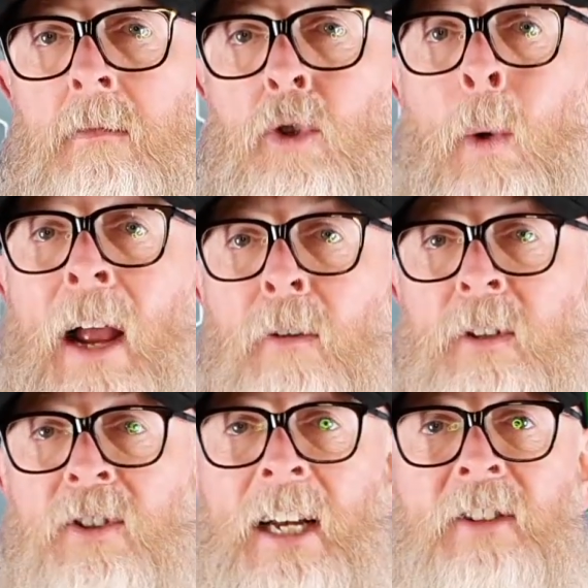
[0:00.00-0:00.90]
12
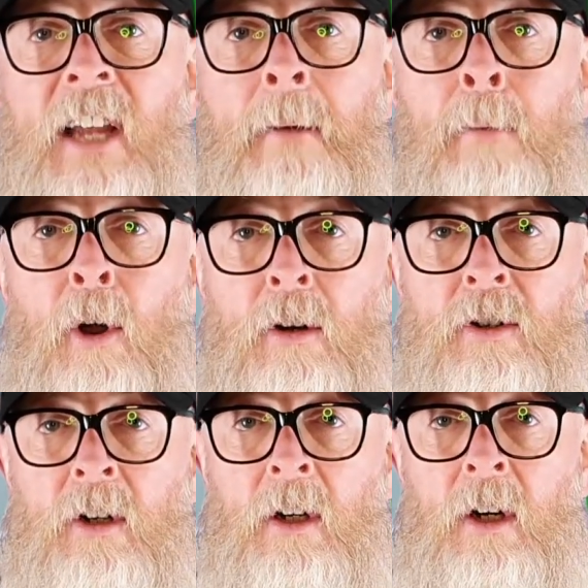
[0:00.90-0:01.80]
to 16
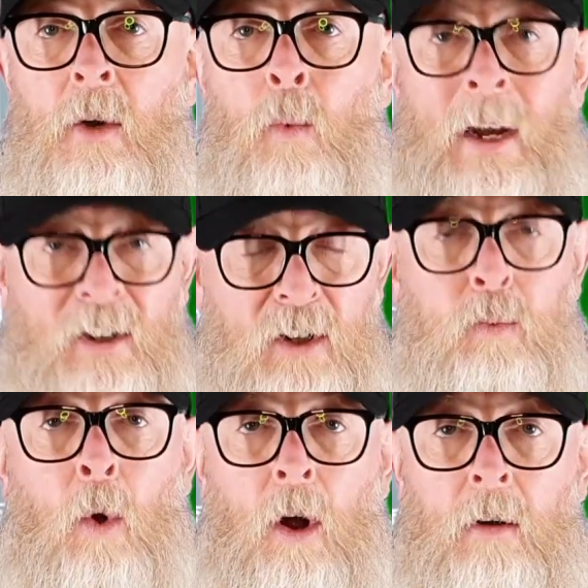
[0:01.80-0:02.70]
pounds, which is
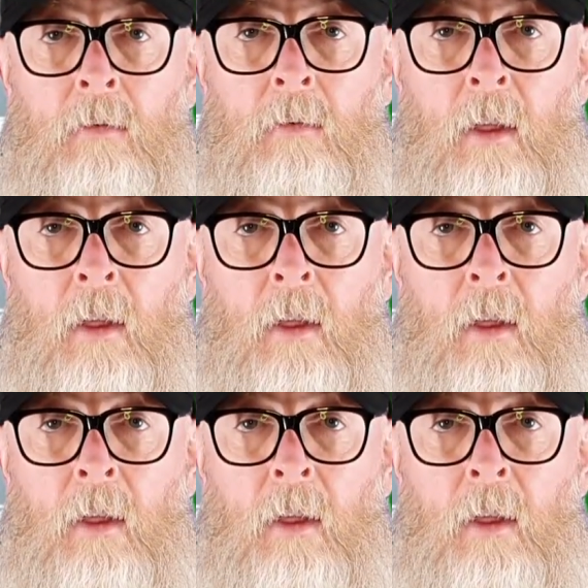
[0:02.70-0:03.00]
what